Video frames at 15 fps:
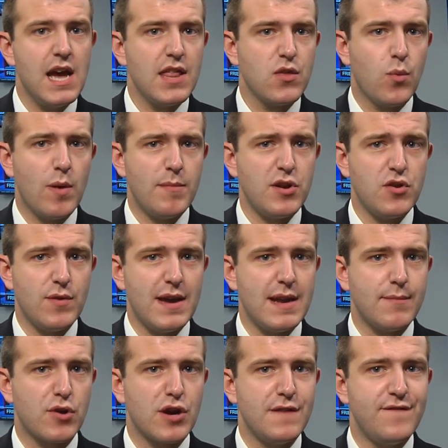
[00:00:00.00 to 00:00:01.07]
The woman who hit
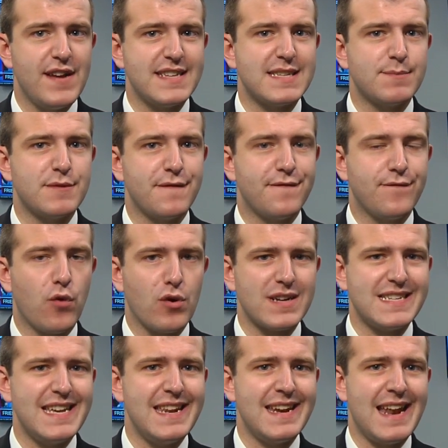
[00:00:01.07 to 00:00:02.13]
him could face up to
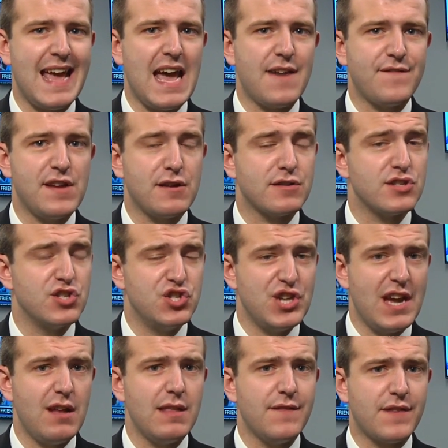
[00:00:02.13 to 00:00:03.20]
14 and a half years in
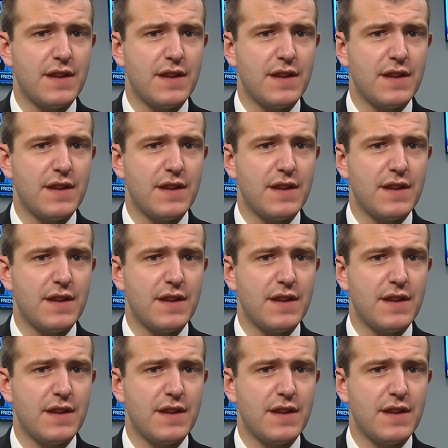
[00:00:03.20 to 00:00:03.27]
jail if